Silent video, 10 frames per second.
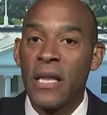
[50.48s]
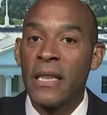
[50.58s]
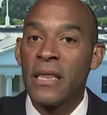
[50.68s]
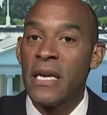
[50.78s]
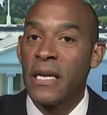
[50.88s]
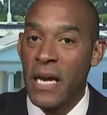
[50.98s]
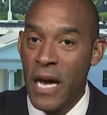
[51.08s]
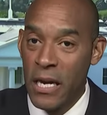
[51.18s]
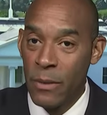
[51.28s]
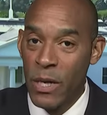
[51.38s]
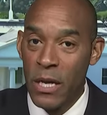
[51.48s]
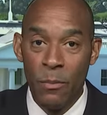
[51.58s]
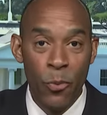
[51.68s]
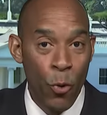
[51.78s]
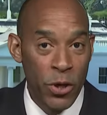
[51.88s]
that the economy,
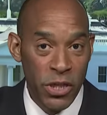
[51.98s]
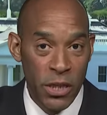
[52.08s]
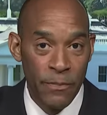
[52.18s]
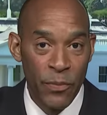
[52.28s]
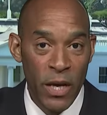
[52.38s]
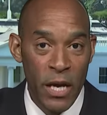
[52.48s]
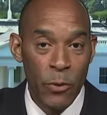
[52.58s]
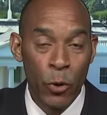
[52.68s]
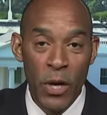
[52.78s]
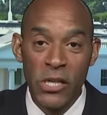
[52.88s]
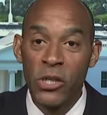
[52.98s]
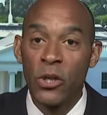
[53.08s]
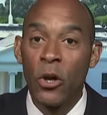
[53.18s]
abortion, immigration,